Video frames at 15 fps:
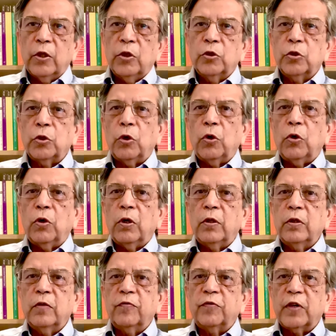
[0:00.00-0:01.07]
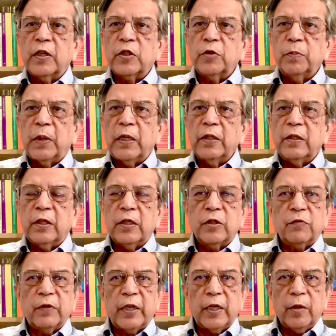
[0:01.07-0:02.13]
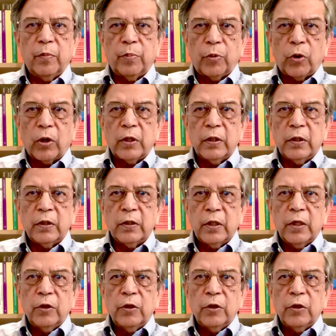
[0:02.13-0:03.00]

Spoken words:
So the first month is very important.